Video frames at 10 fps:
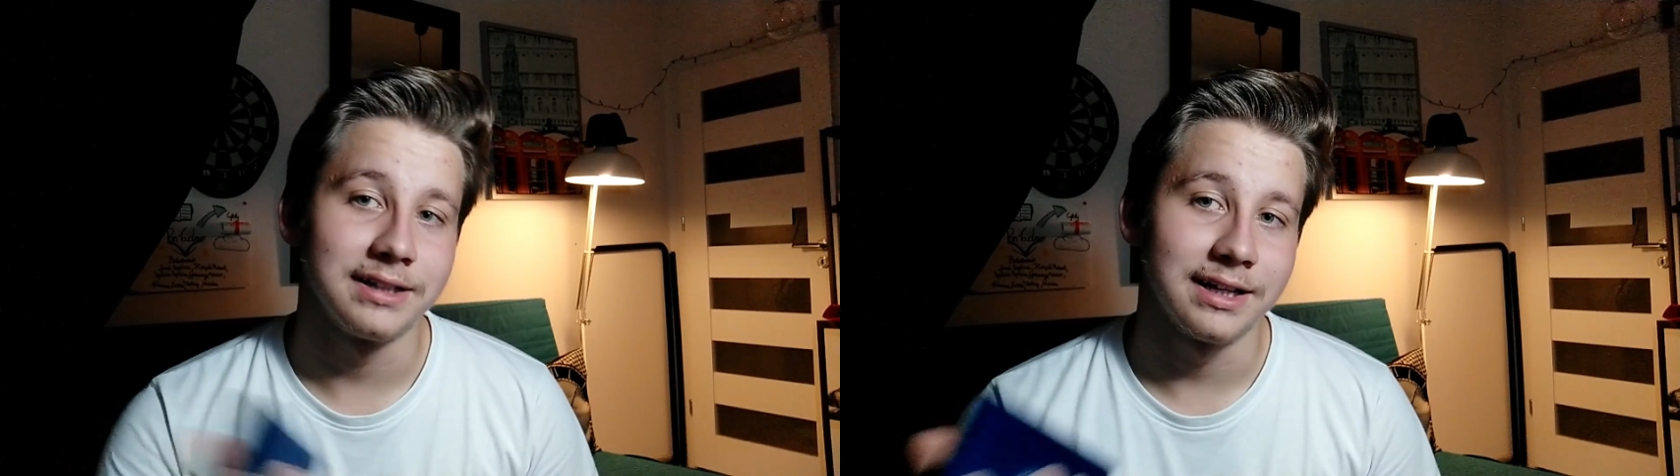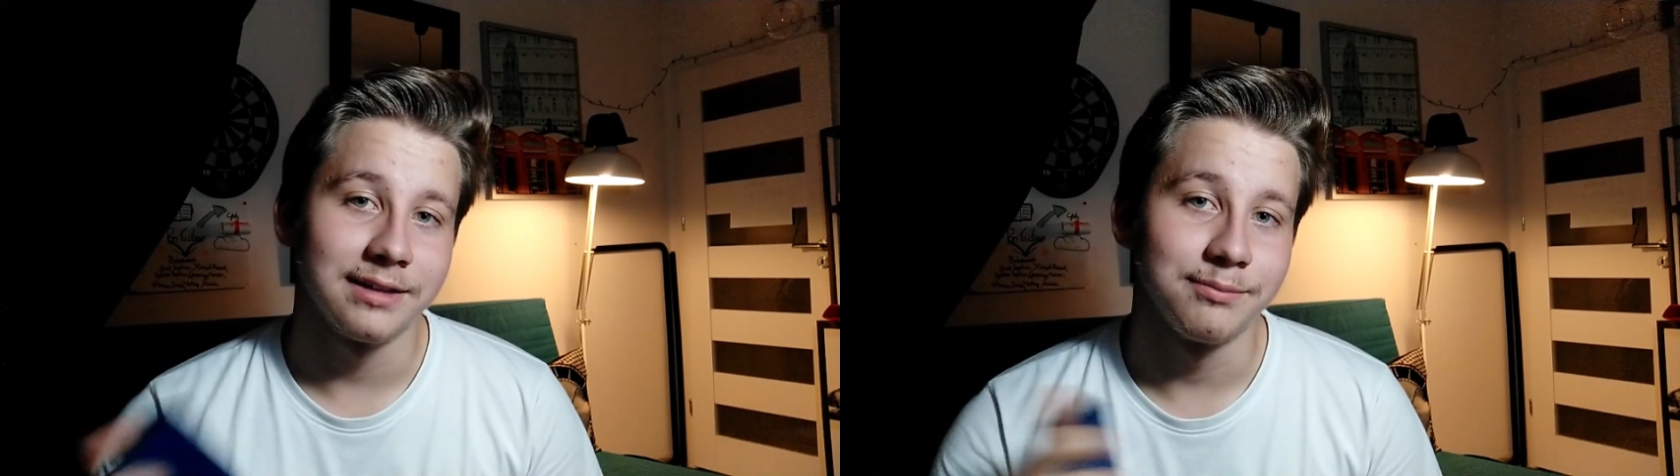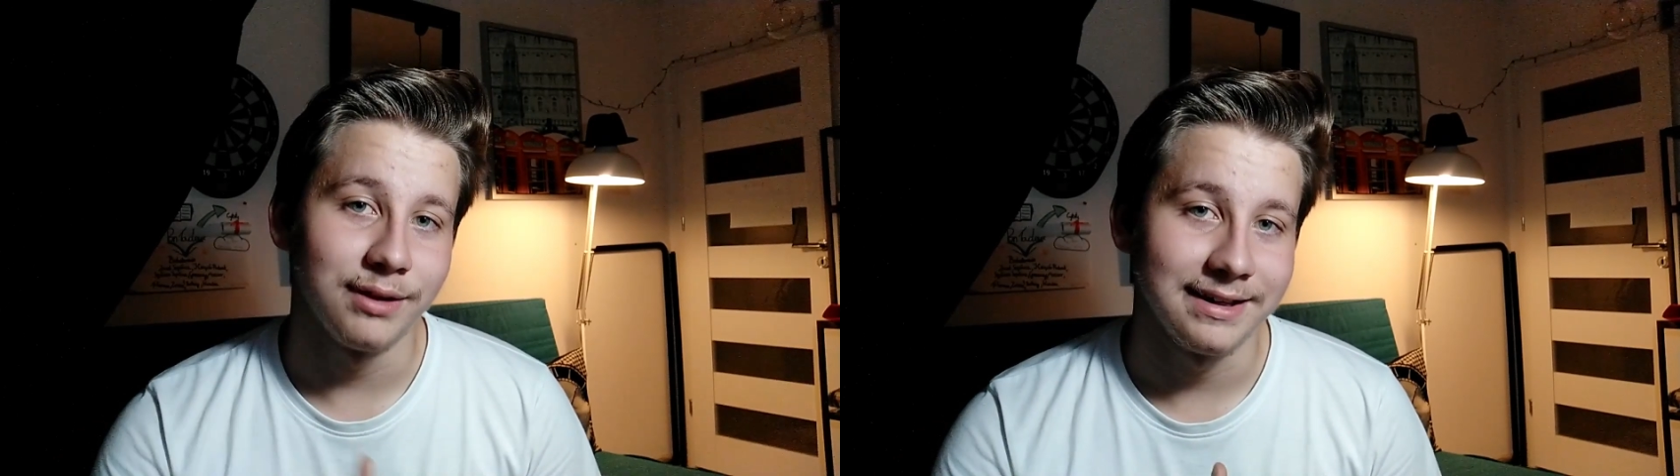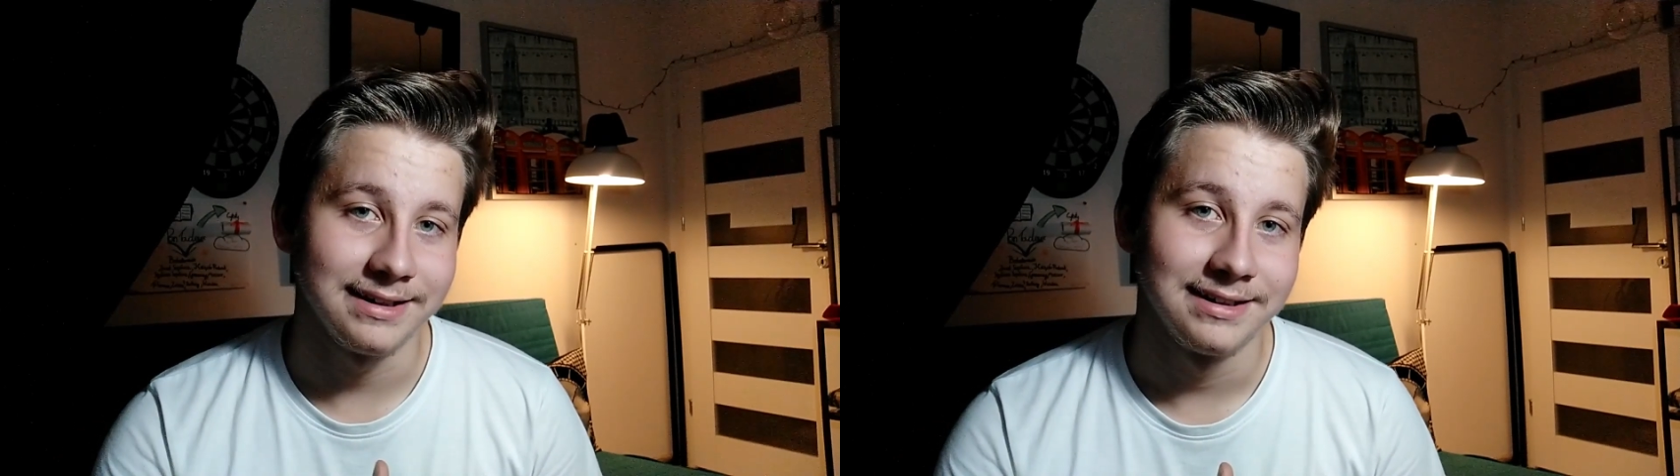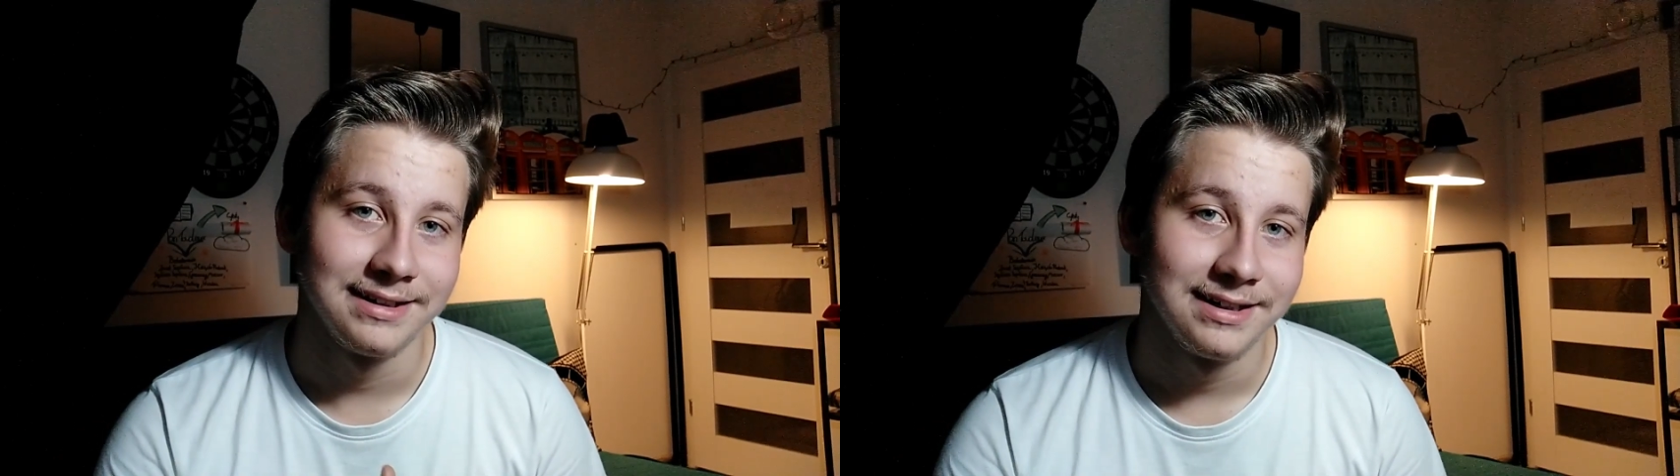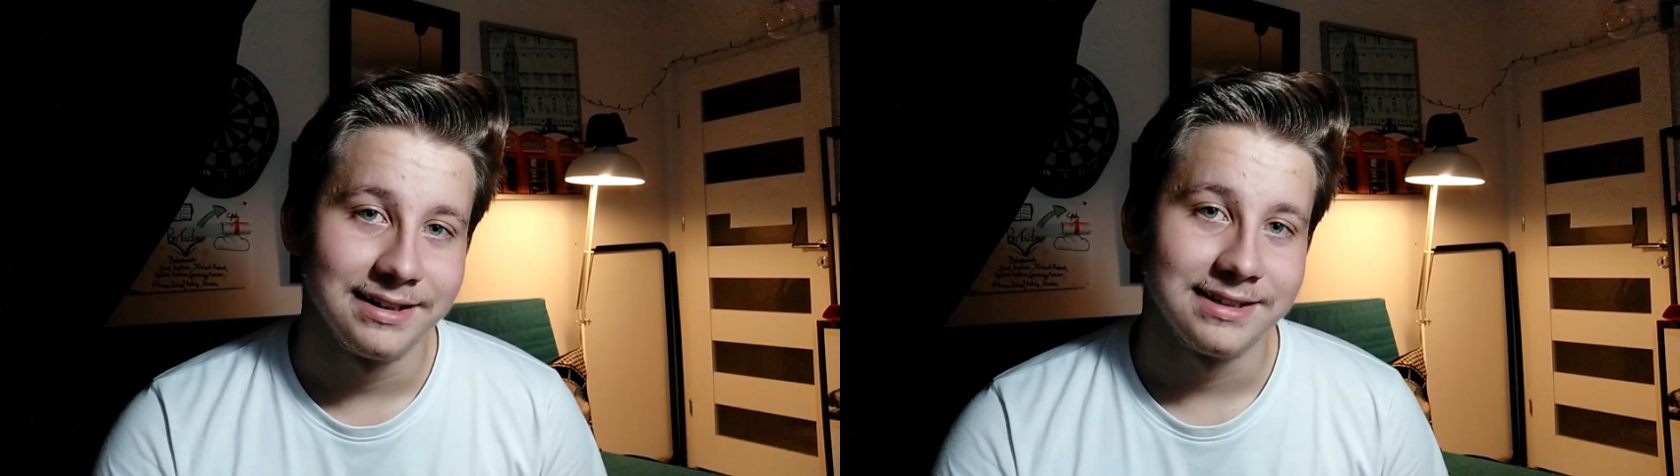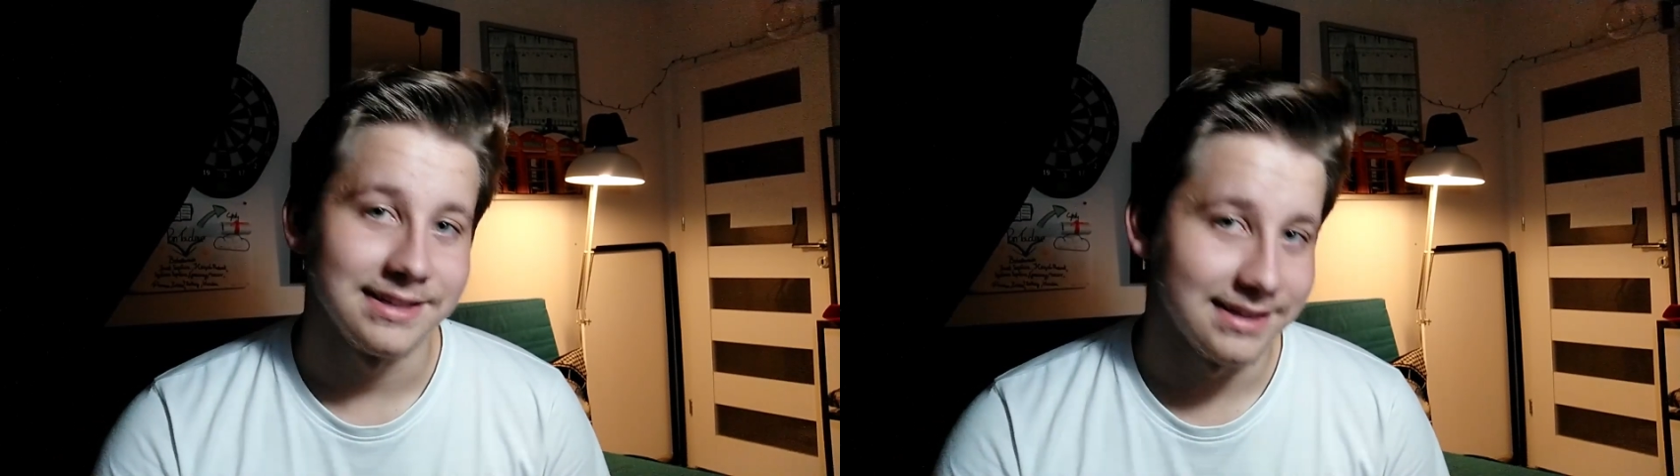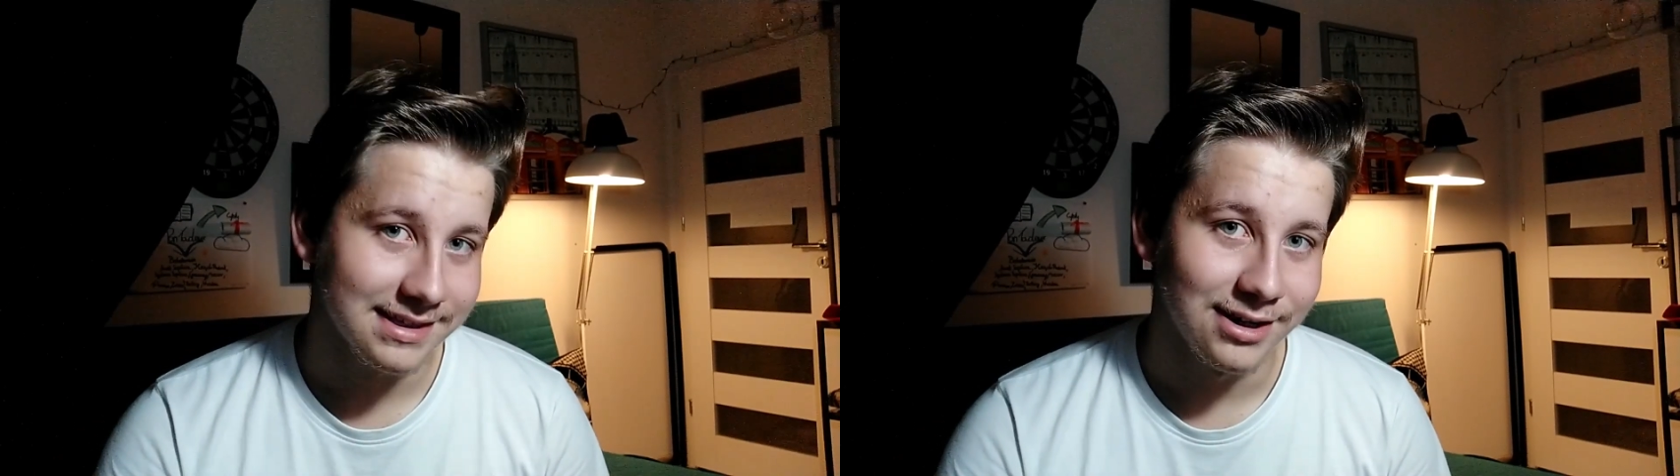and I can play
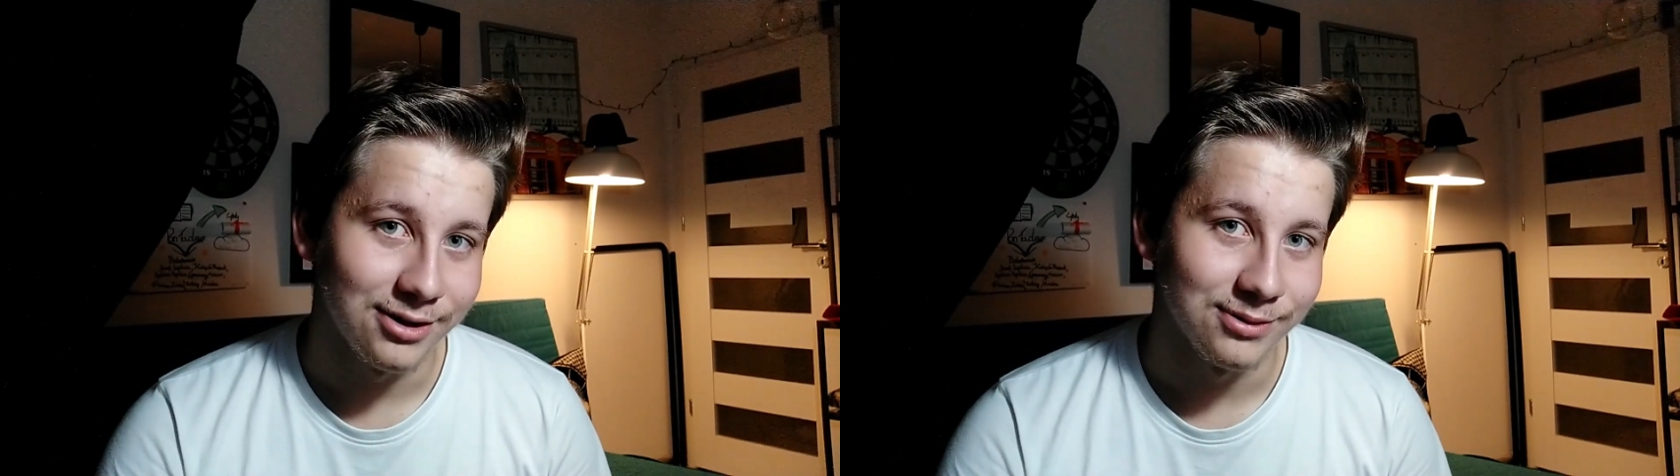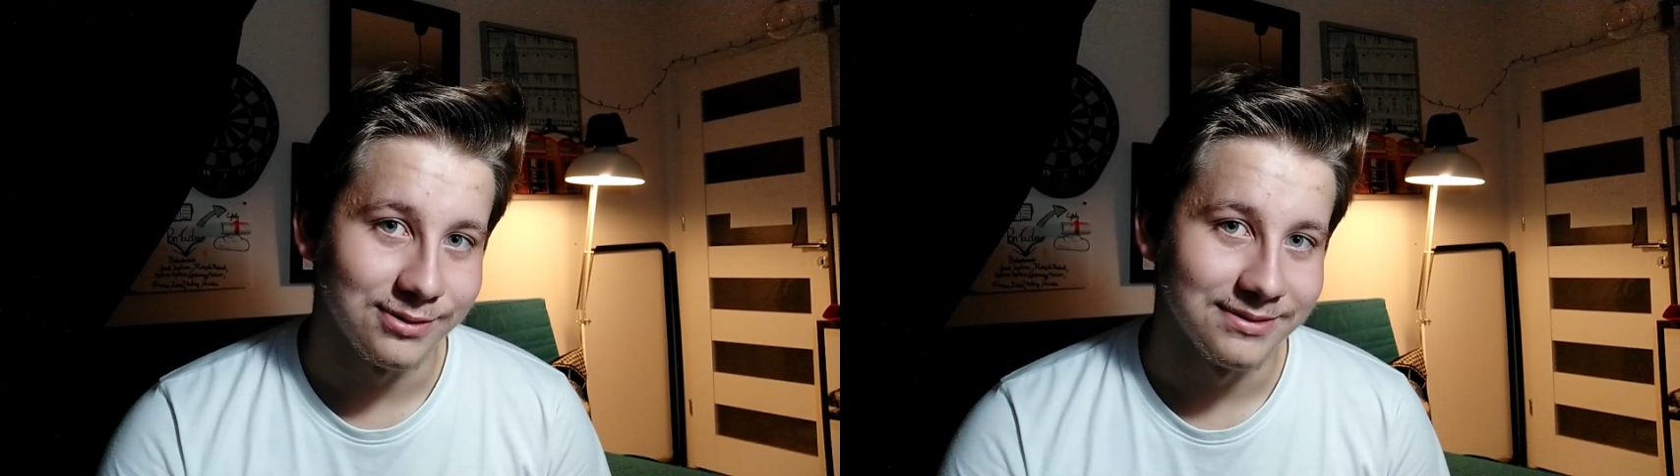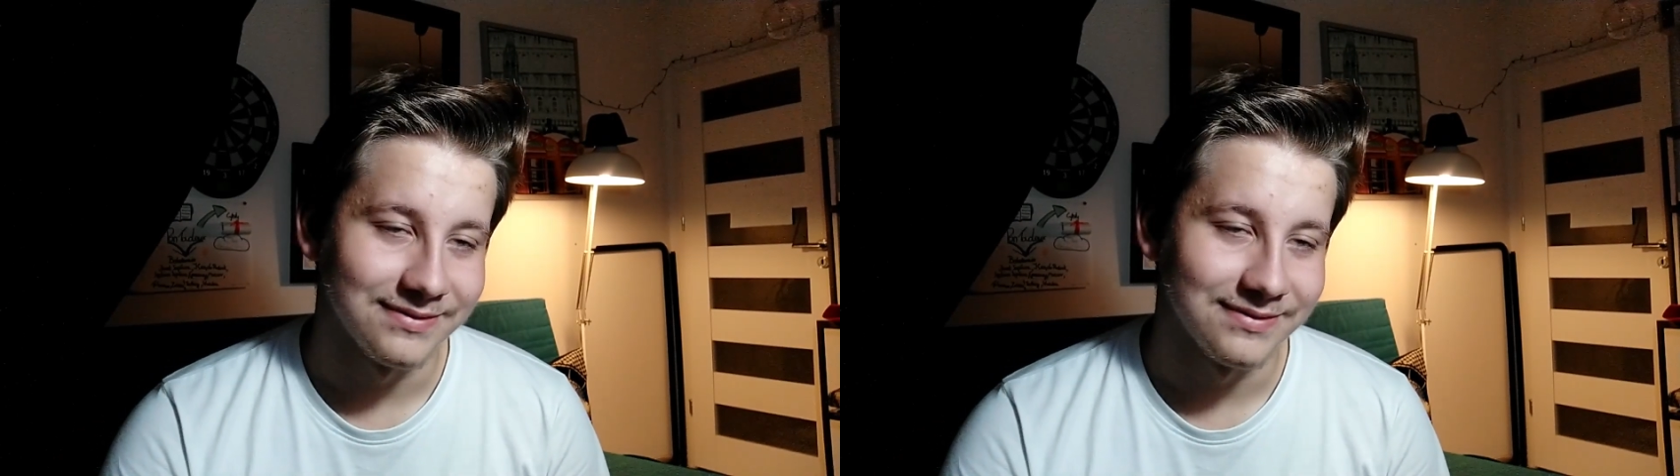CSGO.